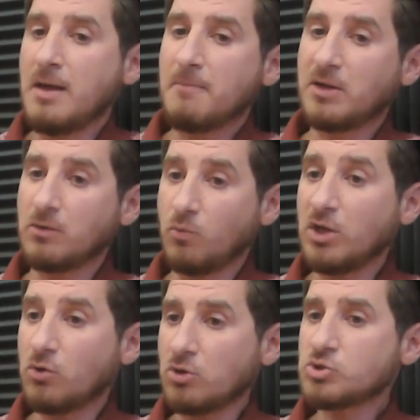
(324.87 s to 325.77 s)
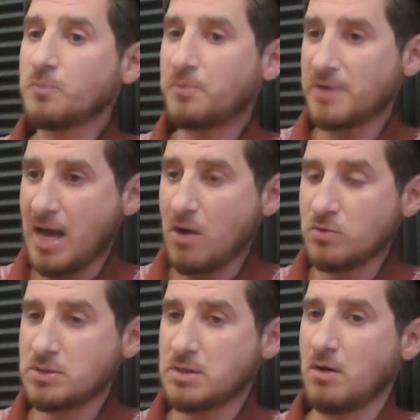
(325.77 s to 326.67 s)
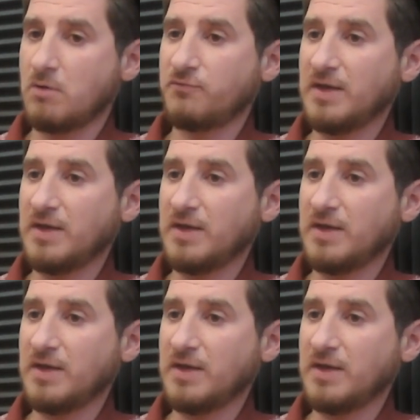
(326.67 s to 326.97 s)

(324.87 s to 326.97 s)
But we are also proud of